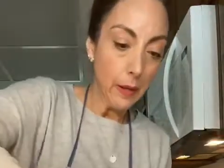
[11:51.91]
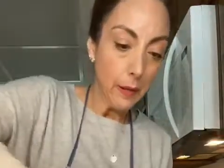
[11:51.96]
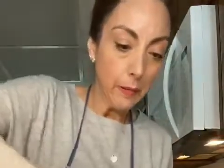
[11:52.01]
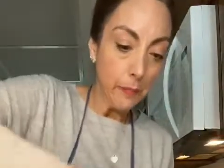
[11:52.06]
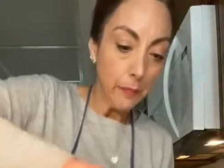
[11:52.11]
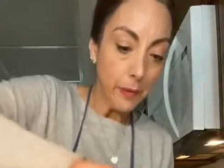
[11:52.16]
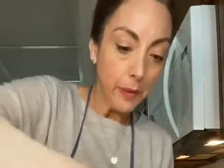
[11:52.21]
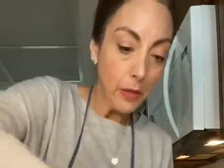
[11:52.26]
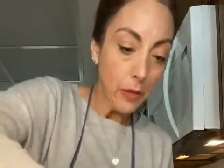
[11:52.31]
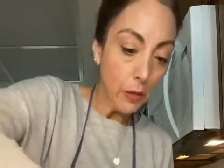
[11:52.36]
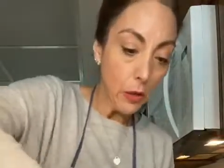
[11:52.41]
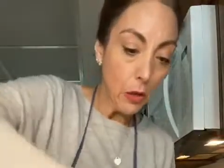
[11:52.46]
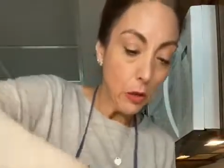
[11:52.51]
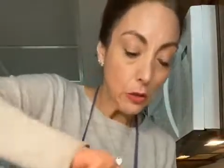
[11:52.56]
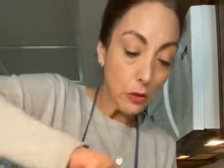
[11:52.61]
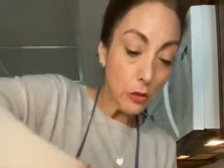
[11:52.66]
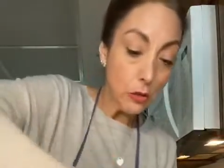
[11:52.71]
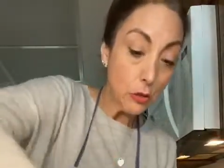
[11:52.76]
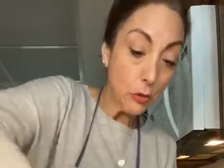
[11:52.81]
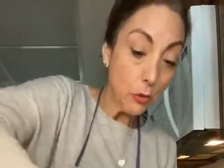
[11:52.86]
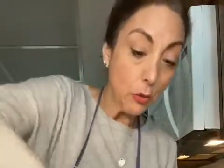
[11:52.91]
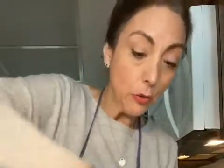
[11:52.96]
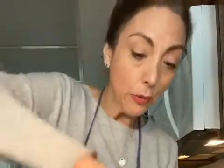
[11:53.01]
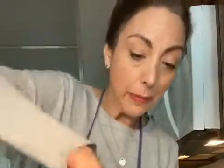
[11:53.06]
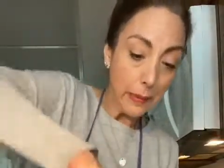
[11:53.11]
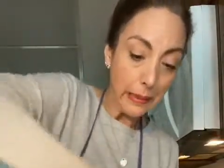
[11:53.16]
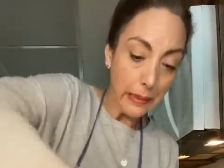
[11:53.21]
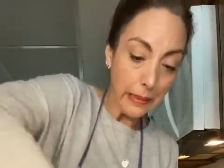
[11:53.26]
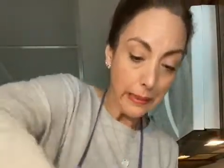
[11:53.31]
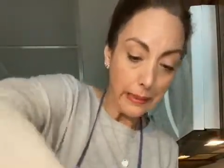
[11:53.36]
because
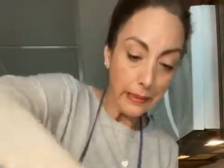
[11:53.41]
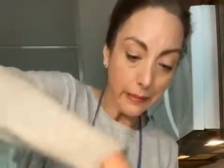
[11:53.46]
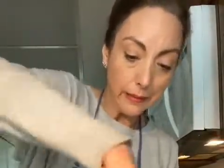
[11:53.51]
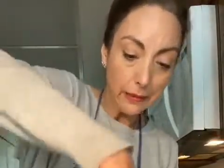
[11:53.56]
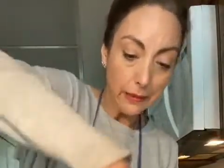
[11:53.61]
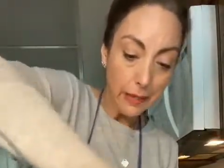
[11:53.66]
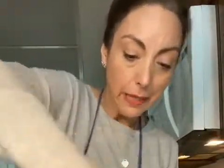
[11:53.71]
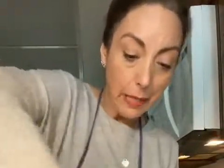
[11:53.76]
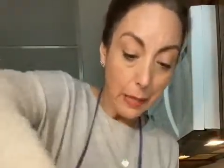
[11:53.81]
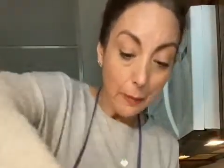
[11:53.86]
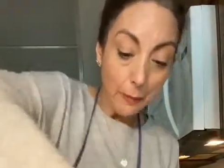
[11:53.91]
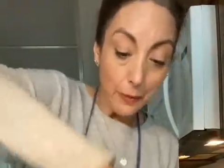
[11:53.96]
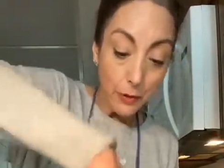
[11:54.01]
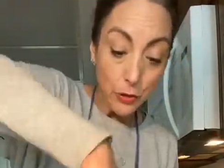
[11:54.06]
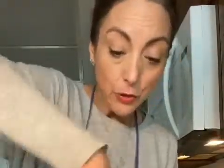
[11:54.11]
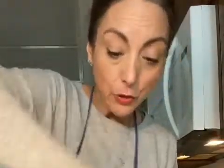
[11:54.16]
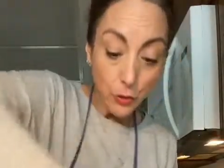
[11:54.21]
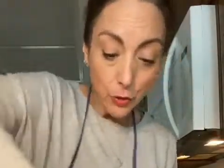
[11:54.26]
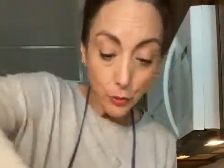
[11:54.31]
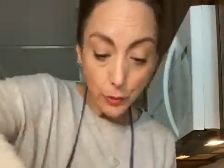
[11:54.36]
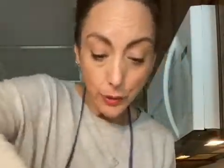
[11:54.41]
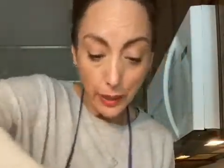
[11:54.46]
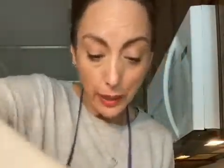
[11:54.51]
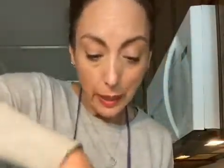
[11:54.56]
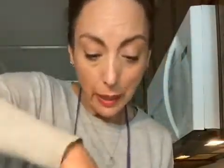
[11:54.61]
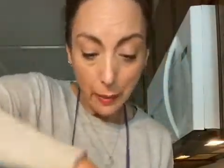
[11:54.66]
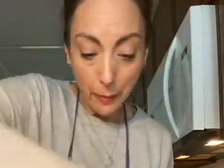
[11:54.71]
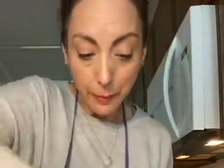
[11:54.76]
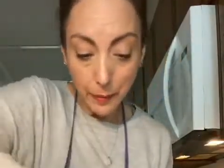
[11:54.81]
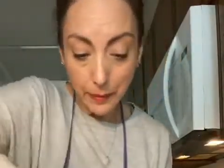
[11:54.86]
normally, but you know what
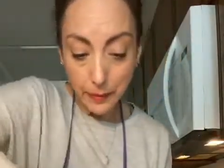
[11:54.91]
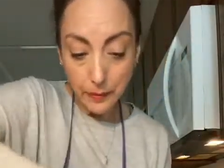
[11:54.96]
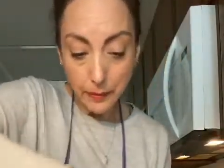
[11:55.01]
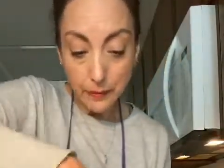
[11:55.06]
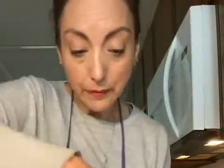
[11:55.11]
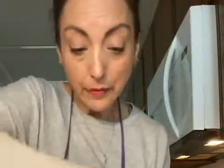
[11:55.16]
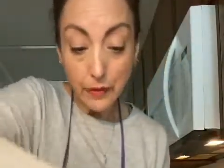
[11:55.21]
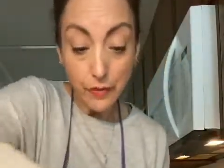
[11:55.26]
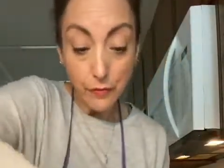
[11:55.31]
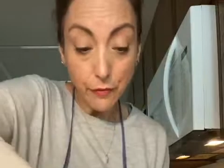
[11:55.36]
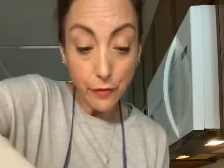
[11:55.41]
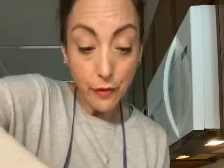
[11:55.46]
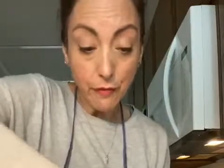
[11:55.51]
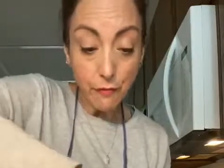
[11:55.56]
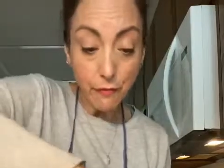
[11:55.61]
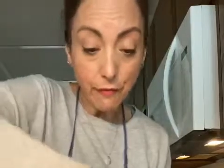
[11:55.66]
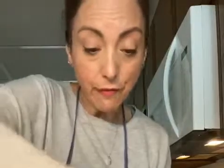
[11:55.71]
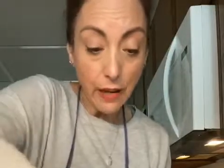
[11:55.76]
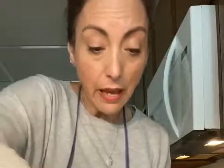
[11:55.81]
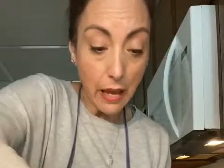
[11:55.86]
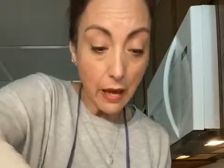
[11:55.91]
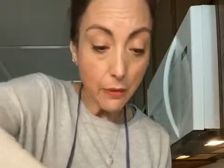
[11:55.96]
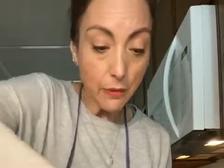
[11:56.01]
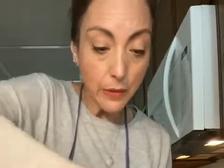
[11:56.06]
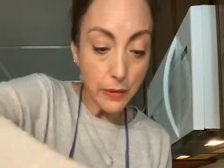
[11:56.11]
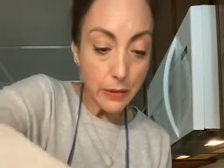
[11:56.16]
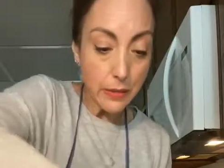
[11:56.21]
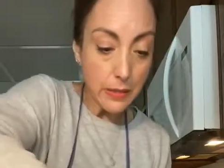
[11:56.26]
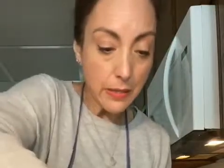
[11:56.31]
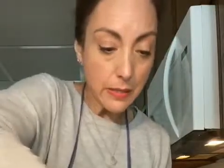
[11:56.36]
happened? Different
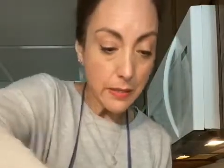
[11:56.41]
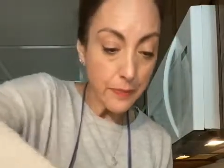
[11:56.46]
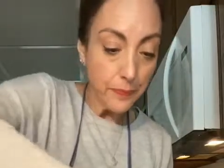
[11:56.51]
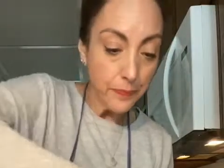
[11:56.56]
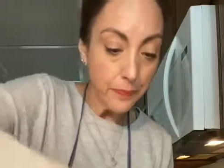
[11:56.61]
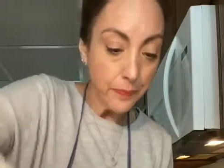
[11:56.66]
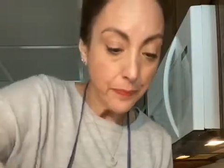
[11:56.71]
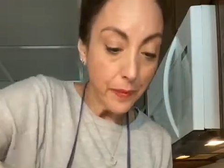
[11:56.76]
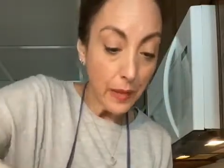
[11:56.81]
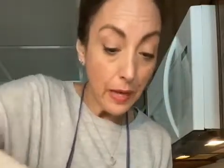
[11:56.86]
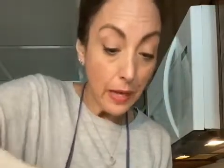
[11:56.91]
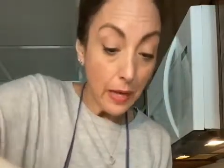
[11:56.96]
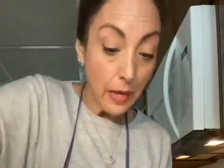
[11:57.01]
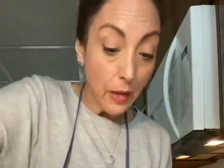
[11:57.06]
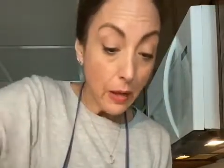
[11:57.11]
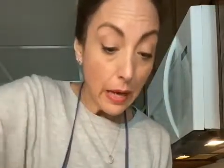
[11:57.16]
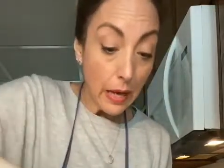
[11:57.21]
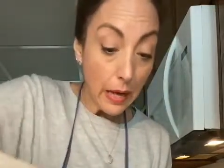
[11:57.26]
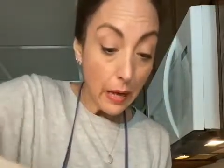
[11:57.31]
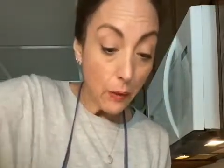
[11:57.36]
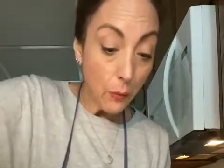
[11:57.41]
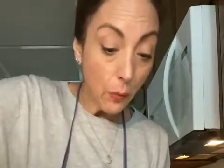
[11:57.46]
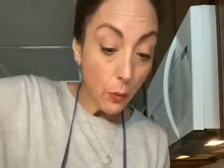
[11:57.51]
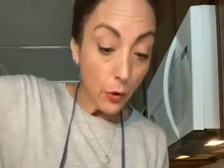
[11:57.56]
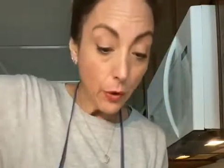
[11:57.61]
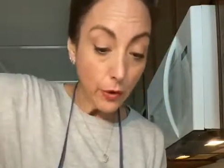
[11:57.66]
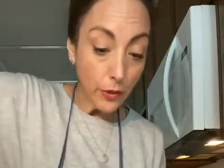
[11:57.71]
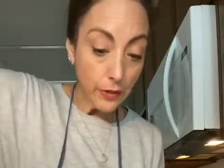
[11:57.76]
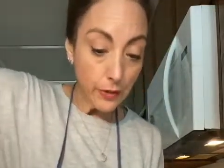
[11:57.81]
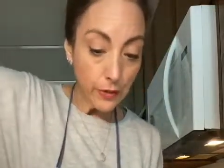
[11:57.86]
flours
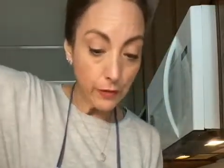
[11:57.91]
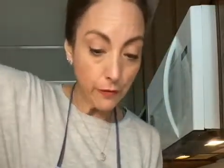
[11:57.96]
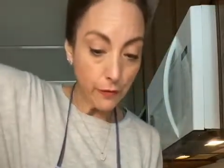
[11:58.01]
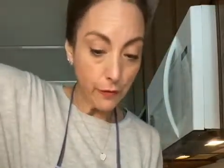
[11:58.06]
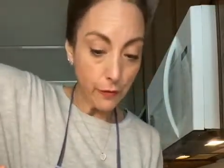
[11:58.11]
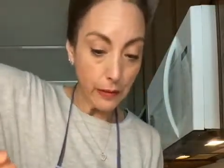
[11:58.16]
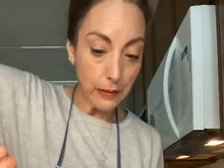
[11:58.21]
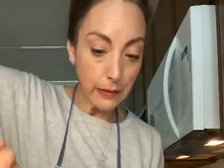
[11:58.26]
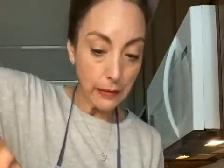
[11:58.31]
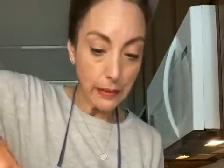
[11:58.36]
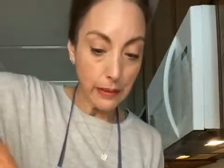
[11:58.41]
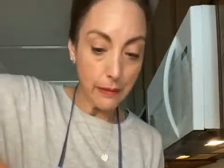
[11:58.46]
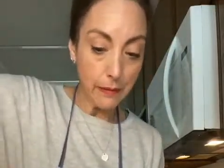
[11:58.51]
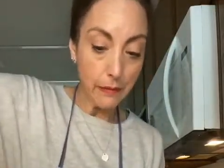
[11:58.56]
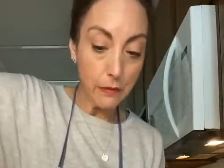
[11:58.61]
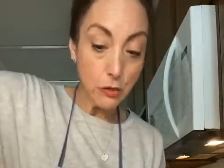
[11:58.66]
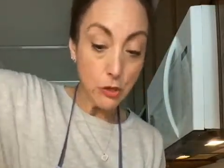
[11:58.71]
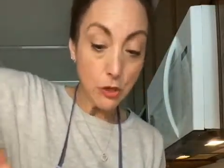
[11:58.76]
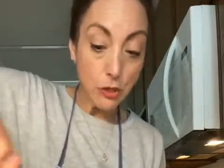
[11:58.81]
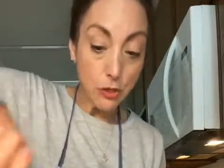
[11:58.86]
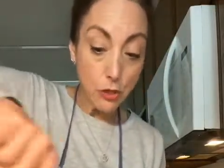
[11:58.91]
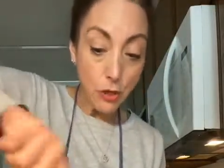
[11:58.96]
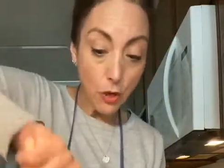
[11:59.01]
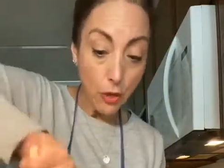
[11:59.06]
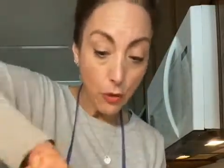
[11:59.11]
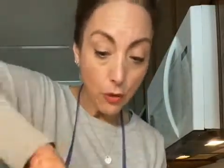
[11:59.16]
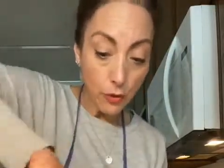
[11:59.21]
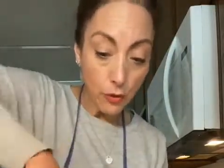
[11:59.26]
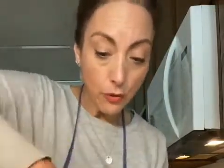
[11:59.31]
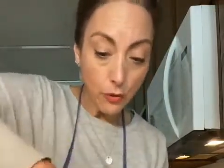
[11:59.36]
work differently.
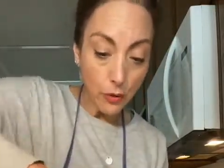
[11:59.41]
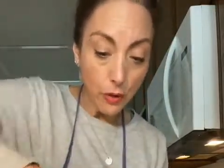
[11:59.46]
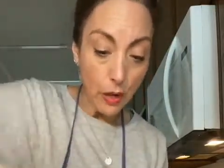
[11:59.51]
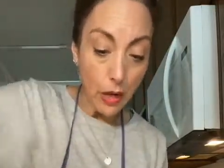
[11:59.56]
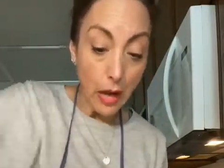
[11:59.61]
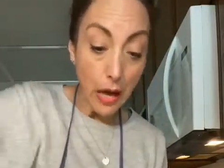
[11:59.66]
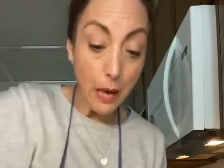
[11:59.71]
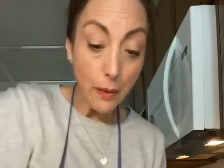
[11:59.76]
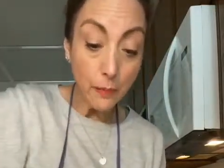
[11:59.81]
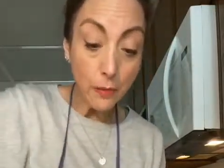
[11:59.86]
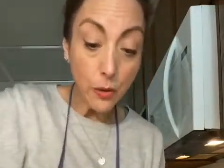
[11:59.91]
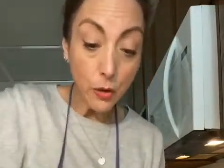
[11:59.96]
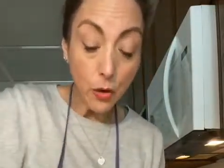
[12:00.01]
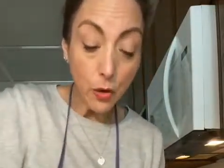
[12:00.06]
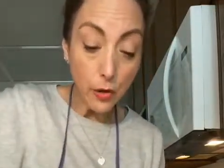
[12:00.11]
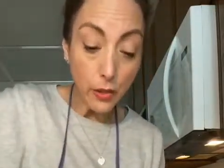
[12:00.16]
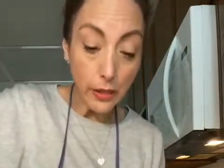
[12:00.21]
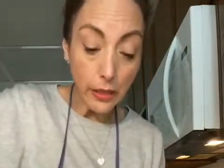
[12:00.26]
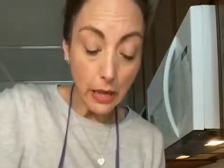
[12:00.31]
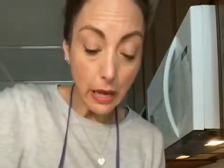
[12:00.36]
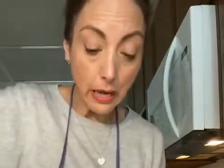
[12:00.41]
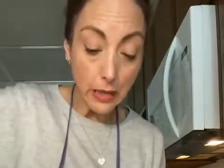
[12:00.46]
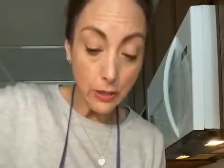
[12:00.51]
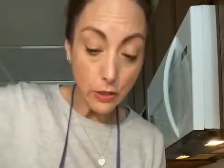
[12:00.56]
So I'm going to